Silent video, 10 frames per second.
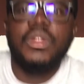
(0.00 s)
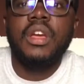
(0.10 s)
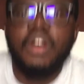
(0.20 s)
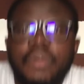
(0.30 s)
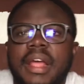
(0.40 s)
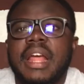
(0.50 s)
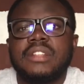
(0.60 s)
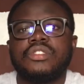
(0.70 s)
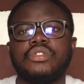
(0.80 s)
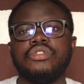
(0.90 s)
all right? And
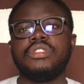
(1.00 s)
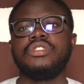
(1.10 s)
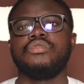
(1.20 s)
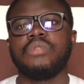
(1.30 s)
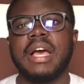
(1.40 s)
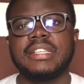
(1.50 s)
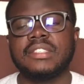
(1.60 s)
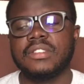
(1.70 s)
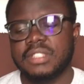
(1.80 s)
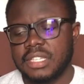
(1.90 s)
so you need to ask
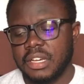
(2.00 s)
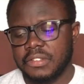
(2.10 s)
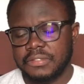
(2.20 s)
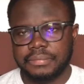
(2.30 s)
yourself,